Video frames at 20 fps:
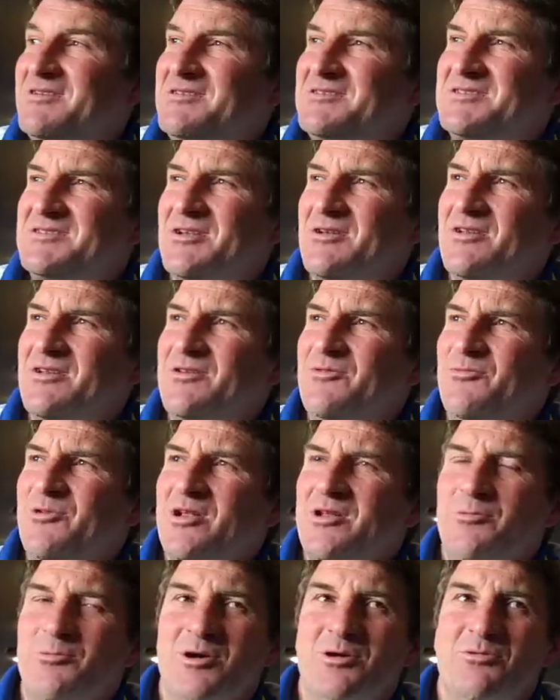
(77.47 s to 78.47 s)
settled in
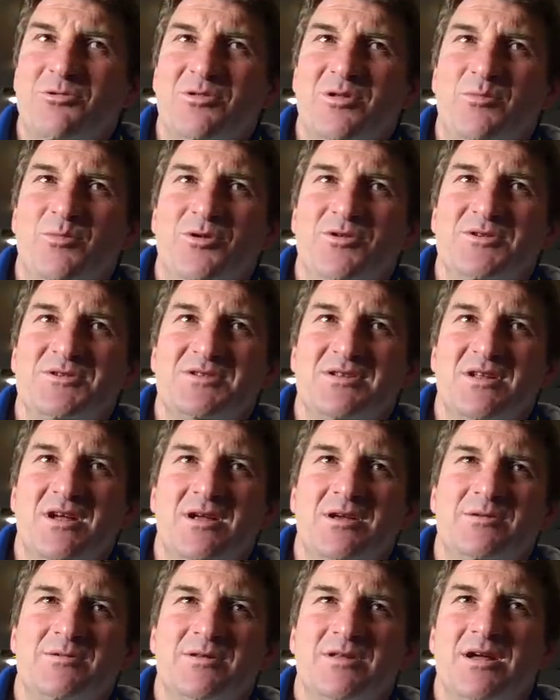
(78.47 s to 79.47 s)
really well with the boys,
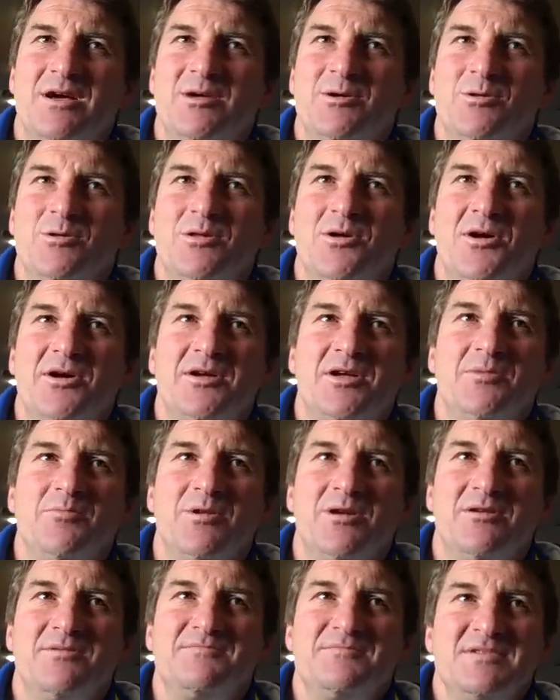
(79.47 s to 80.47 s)
and they all like
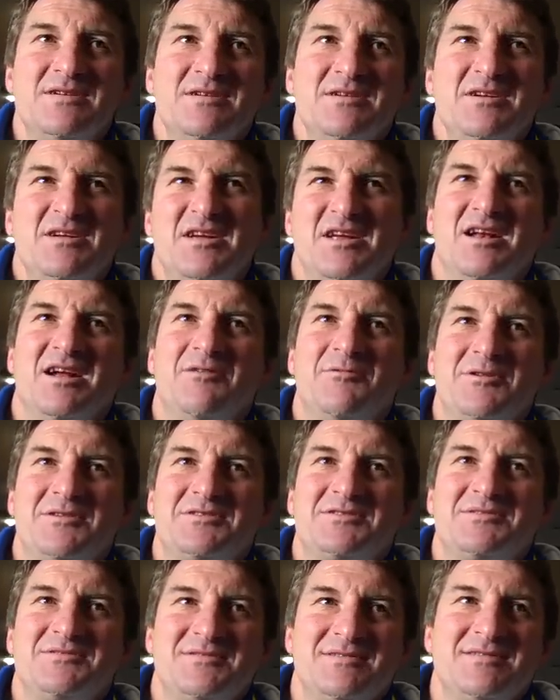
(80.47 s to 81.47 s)
him. And you know,
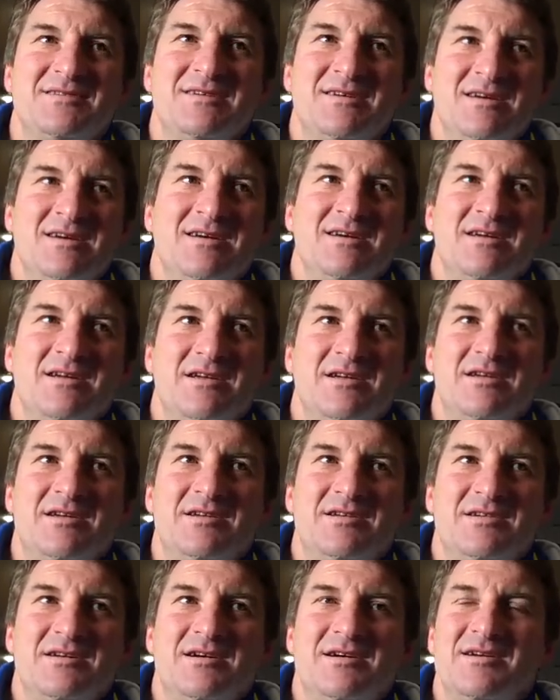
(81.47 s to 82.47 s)

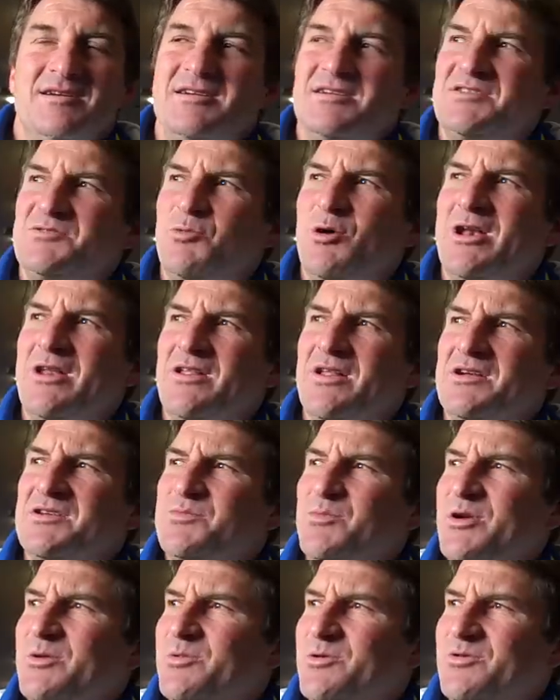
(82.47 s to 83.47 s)
he's one of
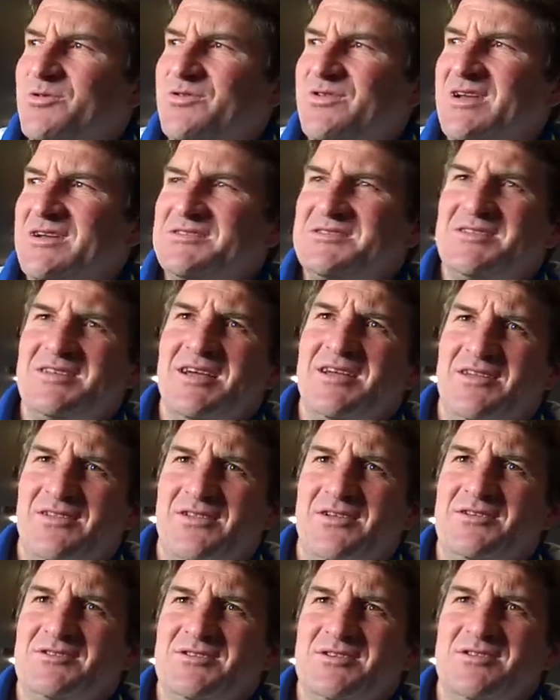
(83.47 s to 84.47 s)
those people who does take
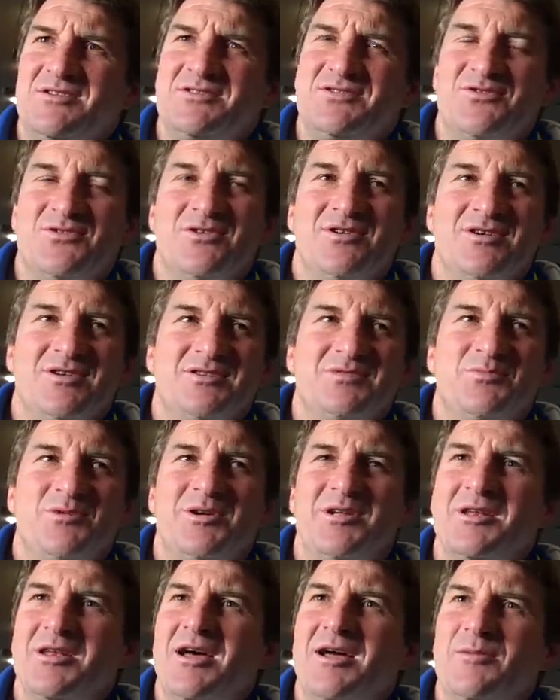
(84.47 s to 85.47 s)
things in his stride. He's
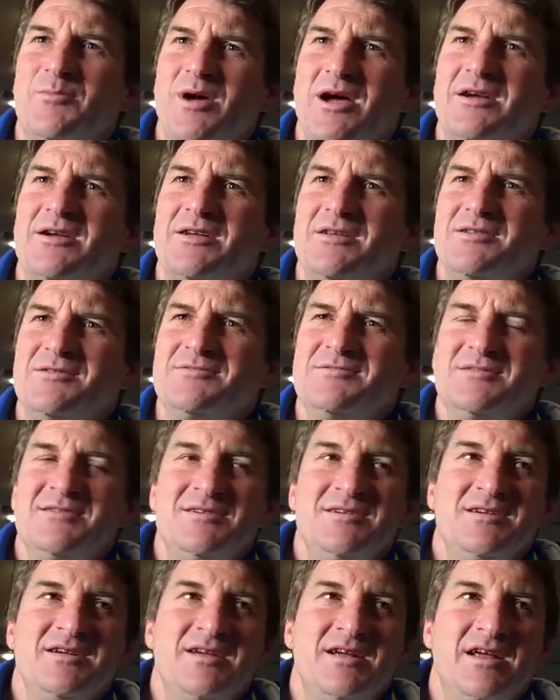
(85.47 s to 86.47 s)
pretty laid back
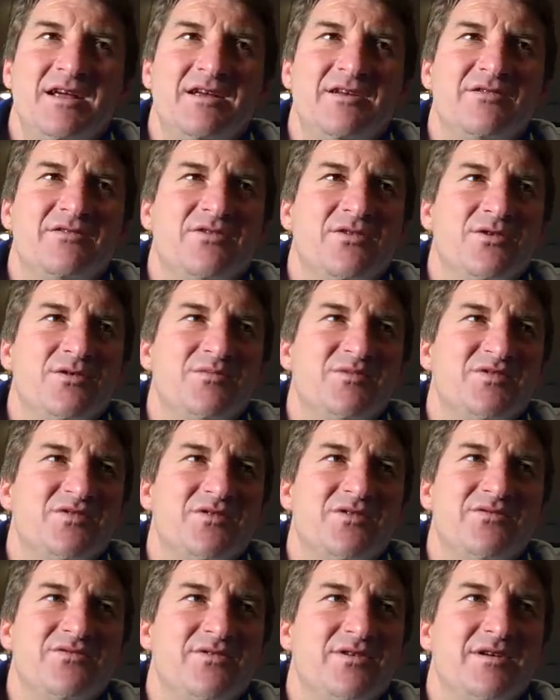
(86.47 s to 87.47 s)
in terms
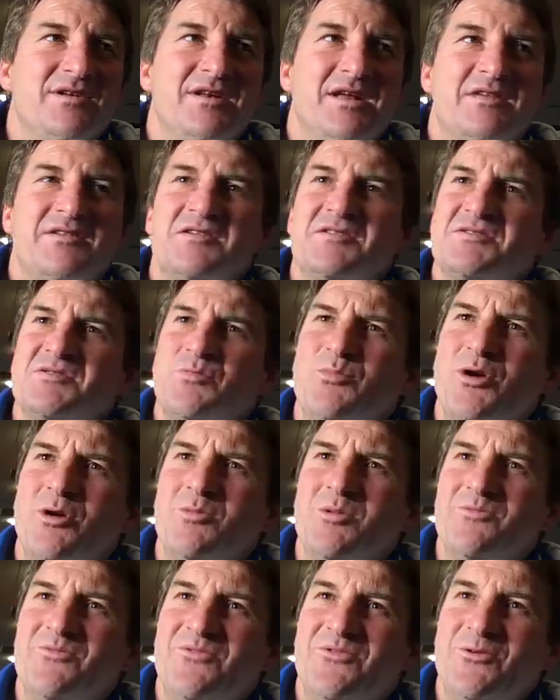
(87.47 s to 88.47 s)
of nothing's a
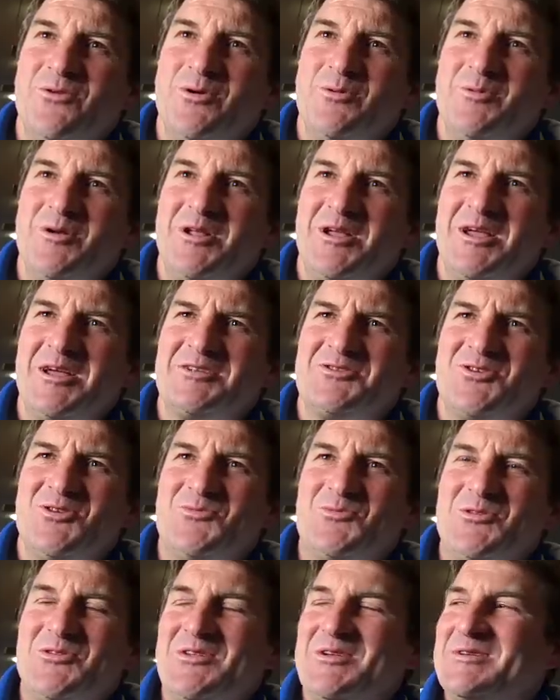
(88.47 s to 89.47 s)
problem for him, and he gets
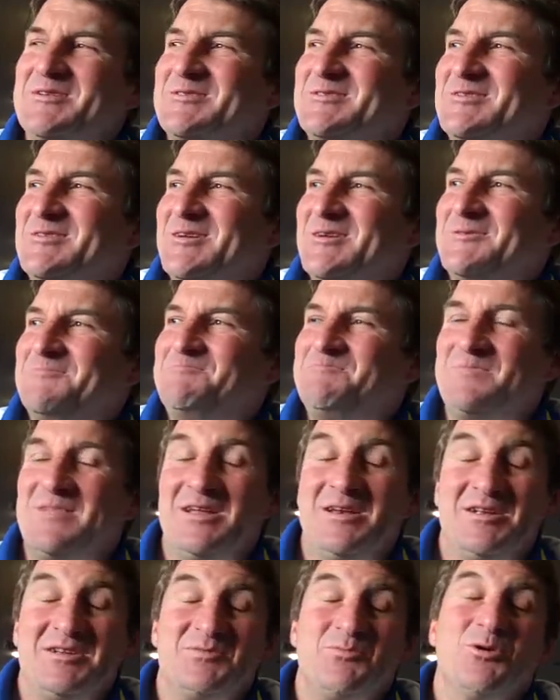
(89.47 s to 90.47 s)
on with things. So,
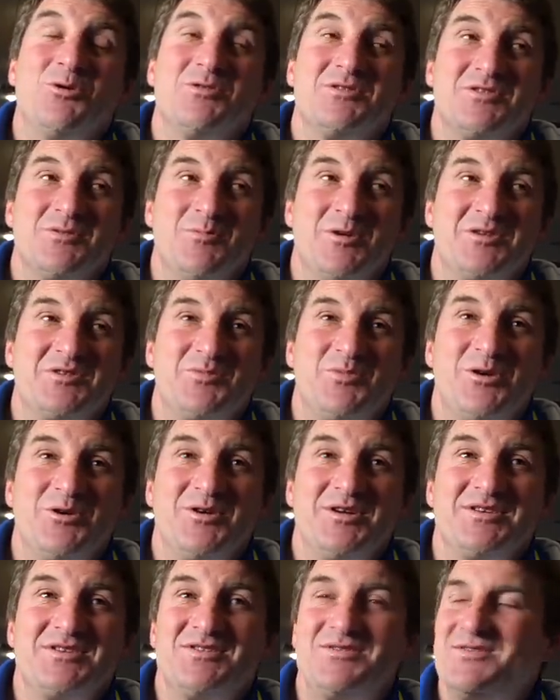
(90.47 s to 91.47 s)
and he's brought some
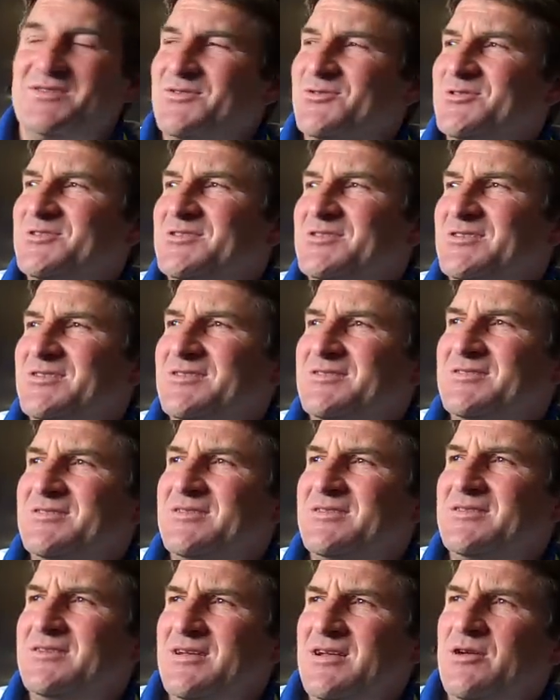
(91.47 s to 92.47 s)
experience to us,
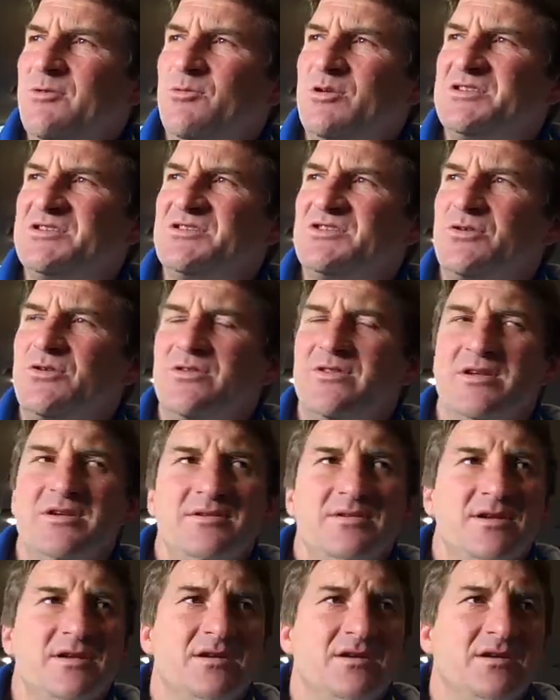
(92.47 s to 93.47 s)
which is a good thing.